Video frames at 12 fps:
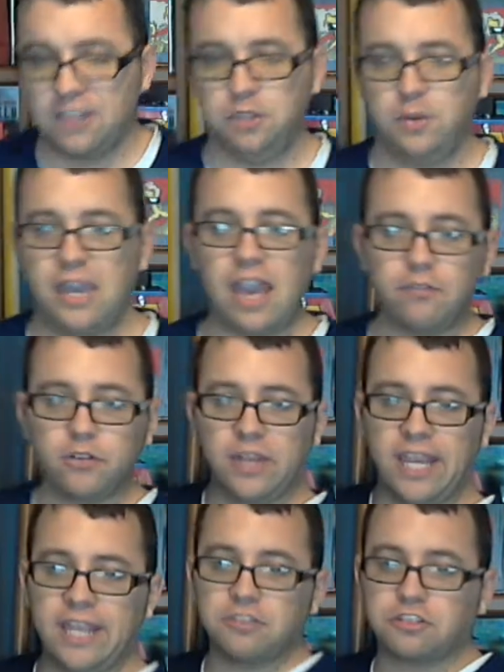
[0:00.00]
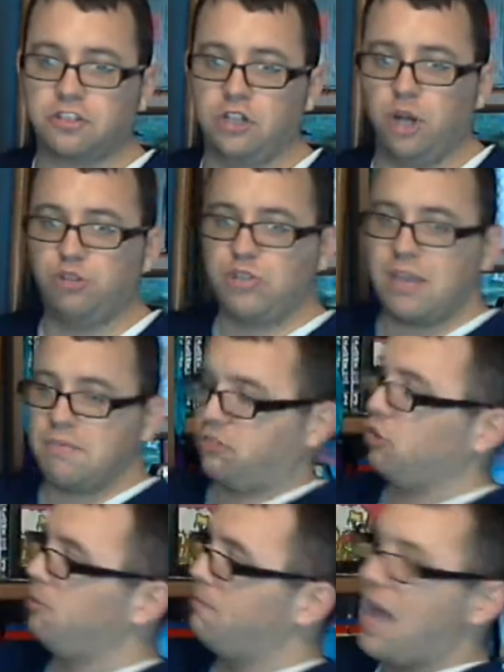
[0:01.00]
you have your hands closed. You have this
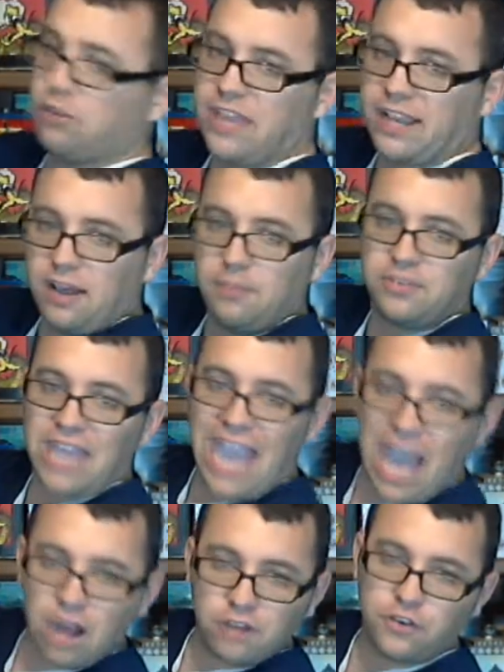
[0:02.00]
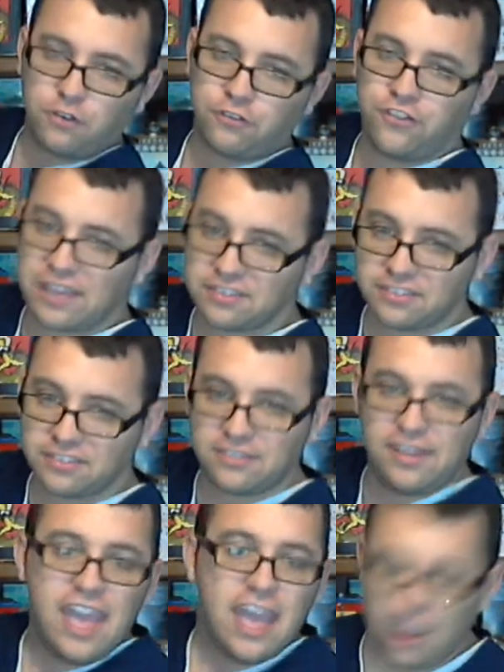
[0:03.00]
little mouse that comes out of your
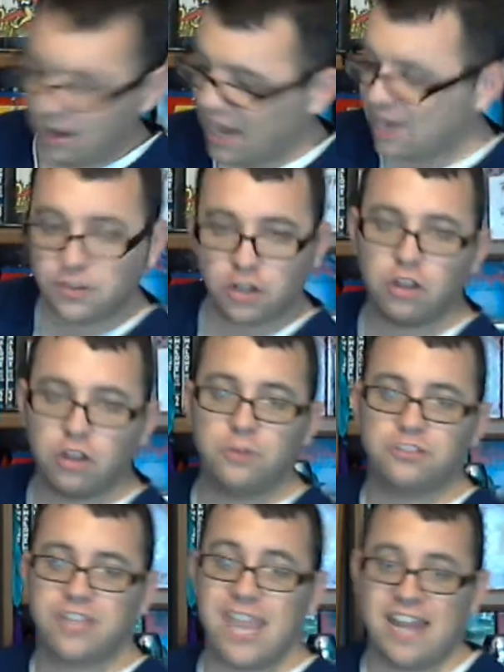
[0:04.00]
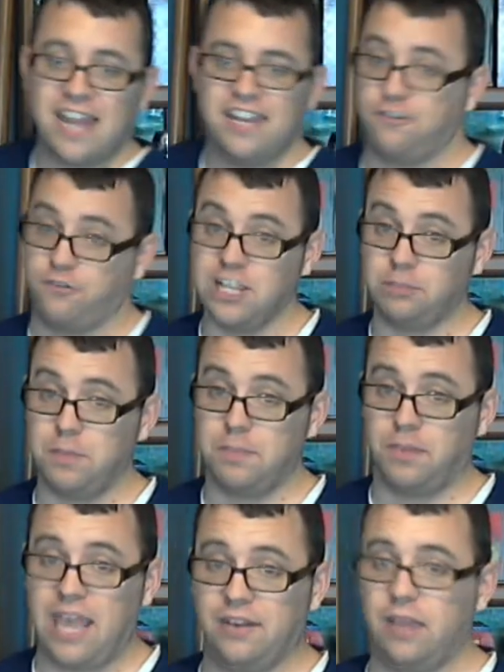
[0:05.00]
fist, or out of your closed hand, and it freaks
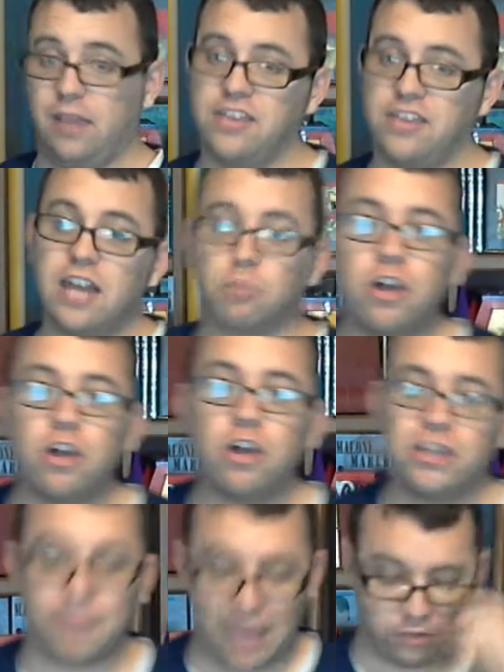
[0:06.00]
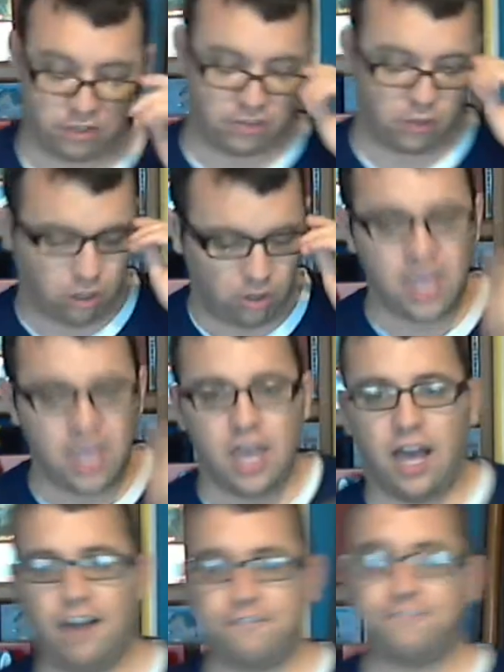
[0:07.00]
people out. Now, it's not a real mouse. It's a little
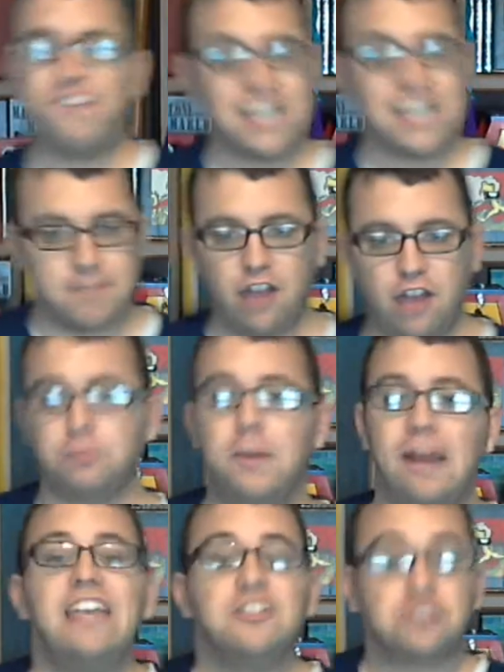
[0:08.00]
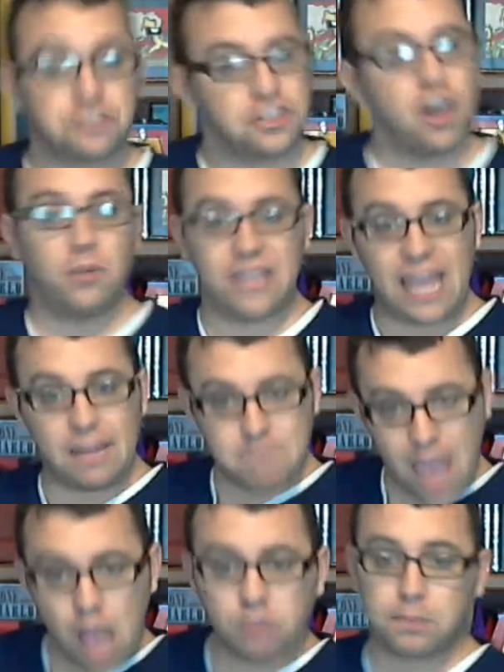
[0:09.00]
fake mouse. But still, when
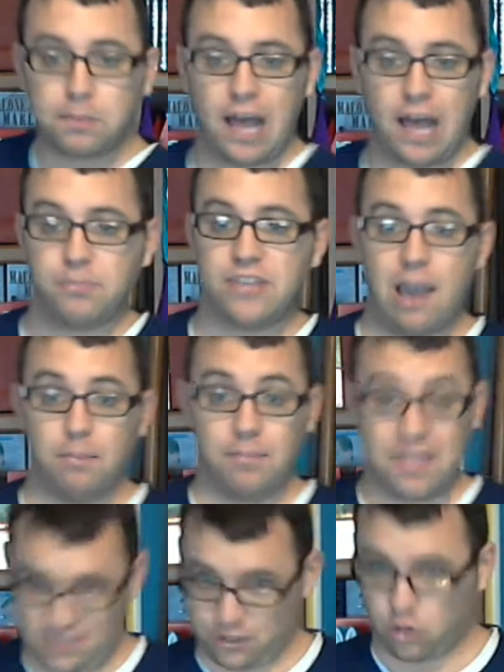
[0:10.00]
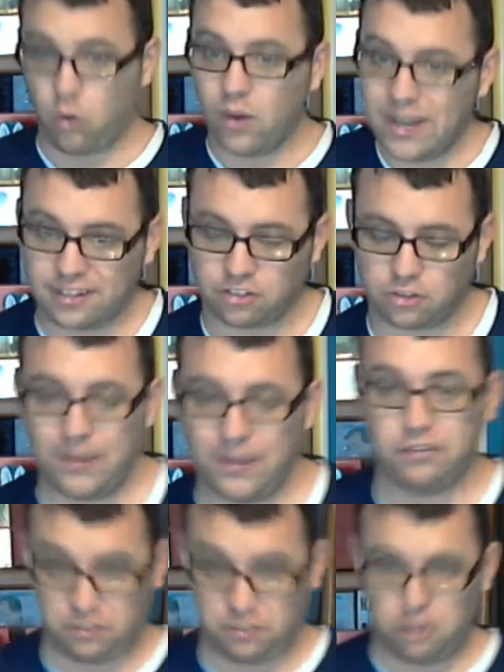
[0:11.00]
that mouse pops out, then the coin
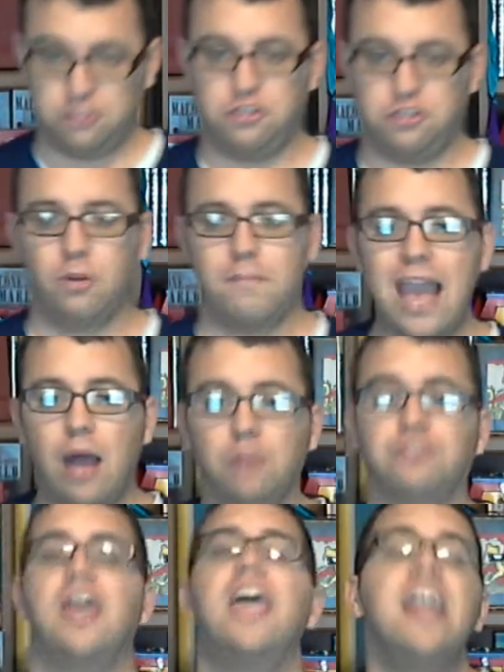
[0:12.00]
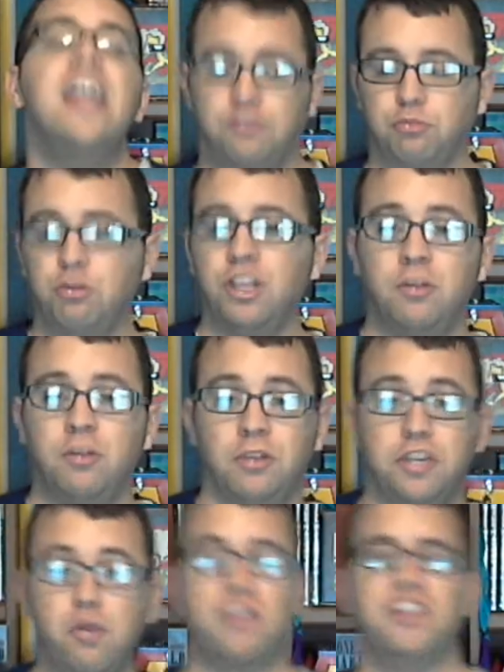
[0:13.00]
disappears and turns into a mouse. It's really,
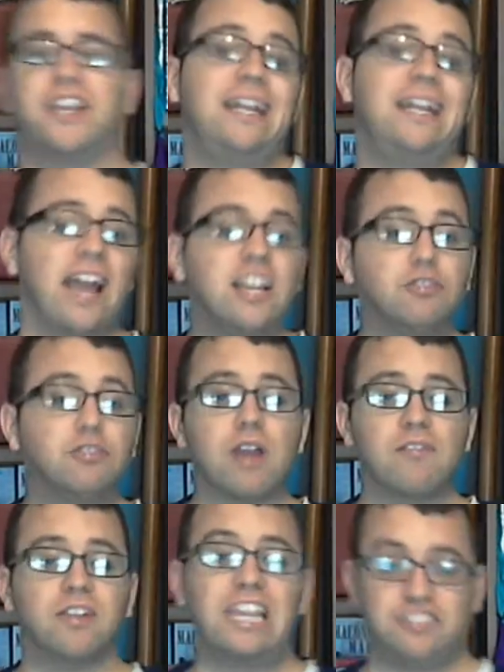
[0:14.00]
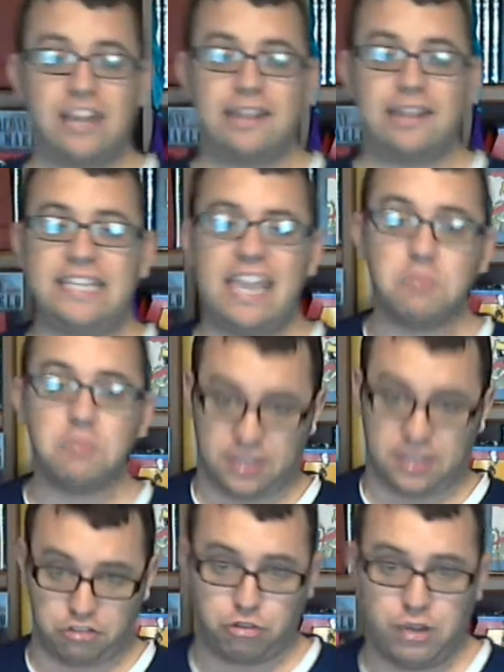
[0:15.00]
really cool. And you get a nice revelation at the end
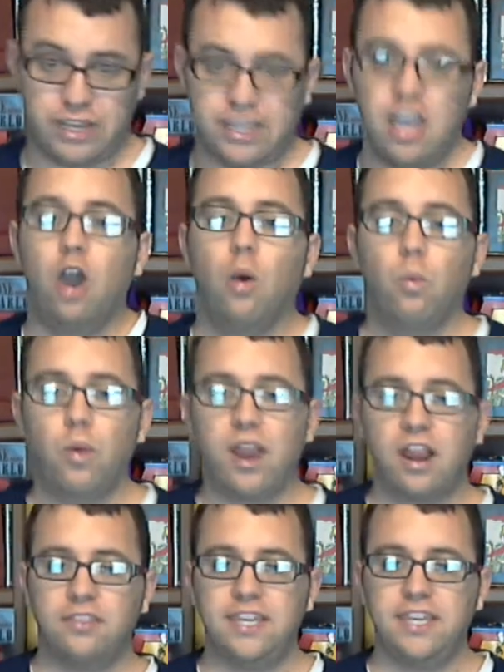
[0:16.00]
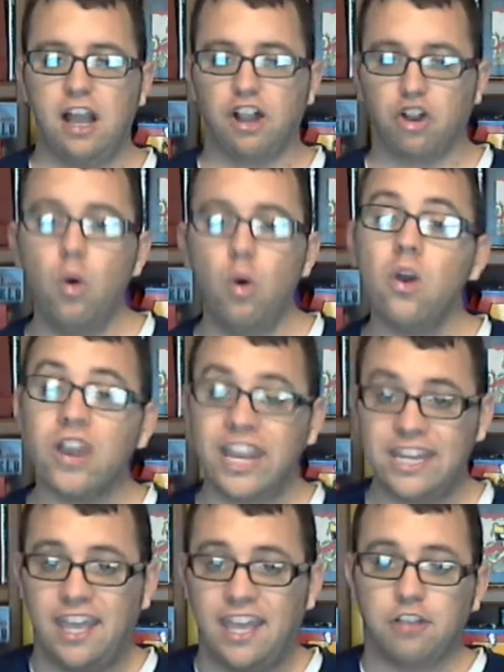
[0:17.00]
with this trick where the
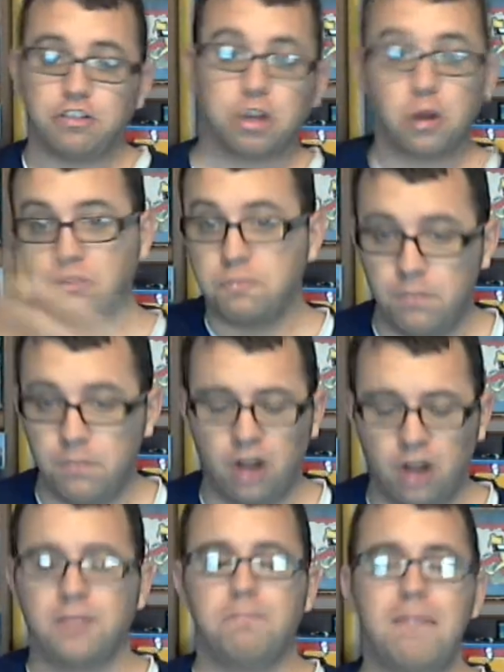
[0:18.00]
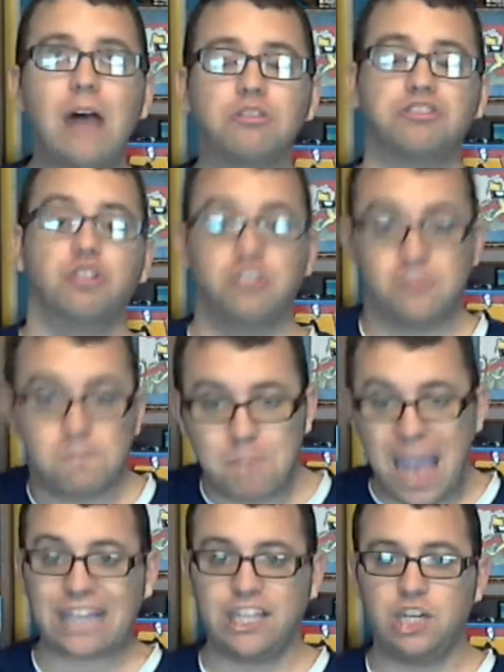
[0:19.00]
coin turns, or the mouse turns
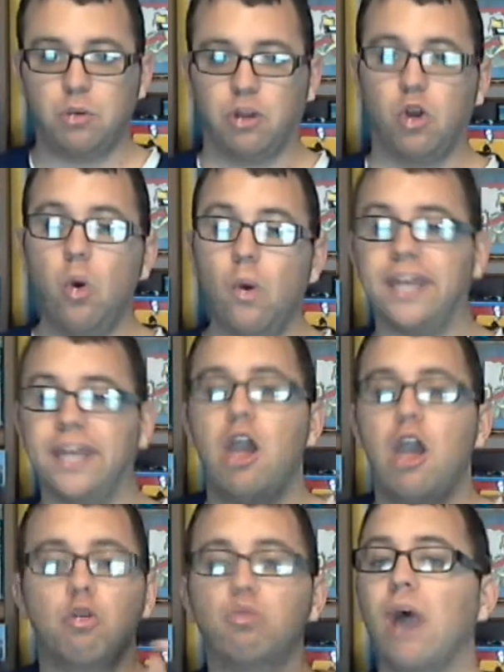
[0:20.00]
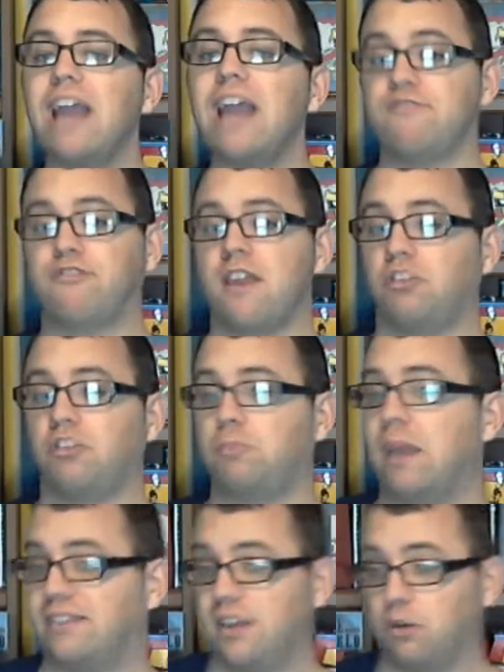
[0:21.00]
back into a coin right in front of the
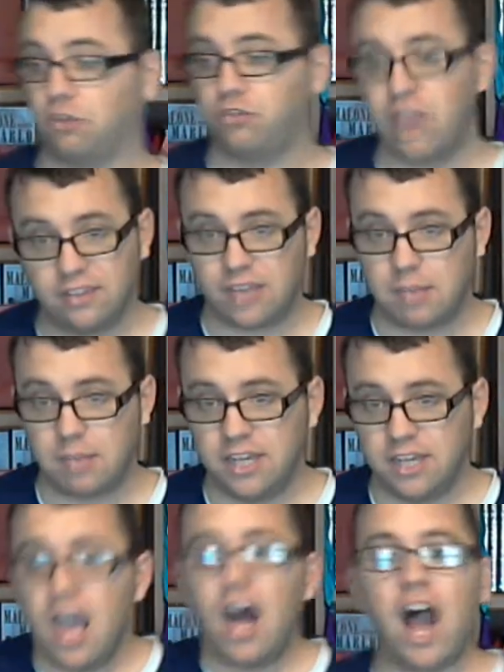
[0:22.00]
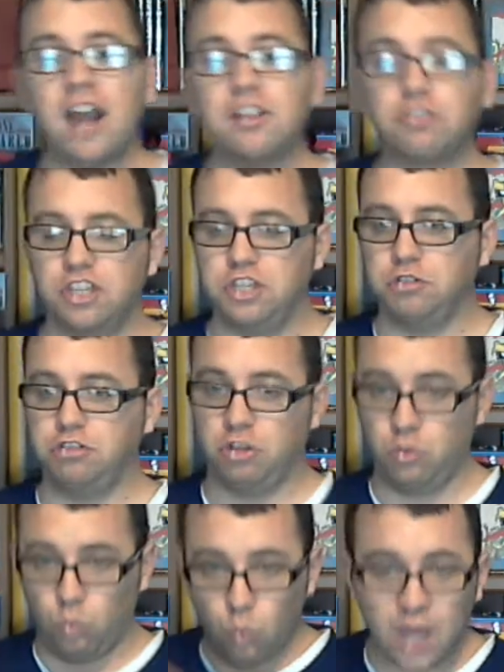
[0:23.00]
spectator's face. I mean, honestly, you
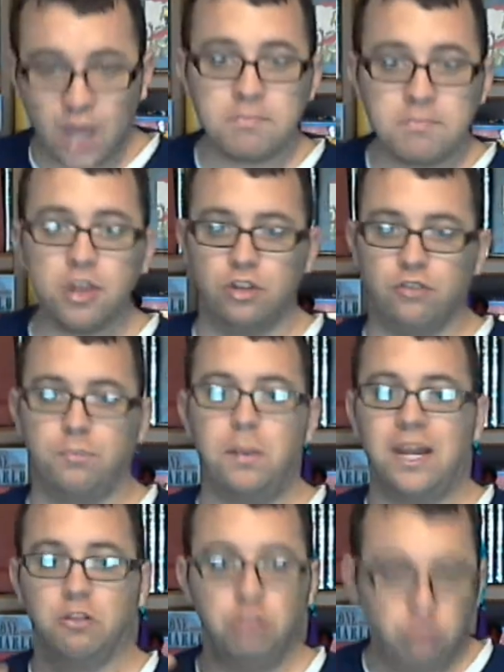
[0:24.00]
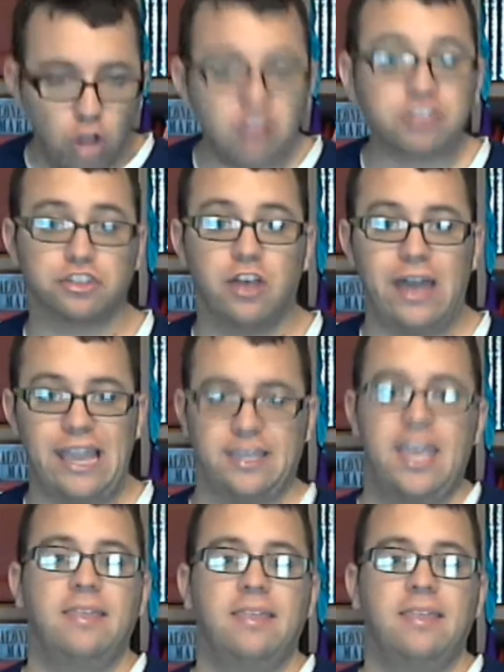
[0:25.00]
do one move, but it looks like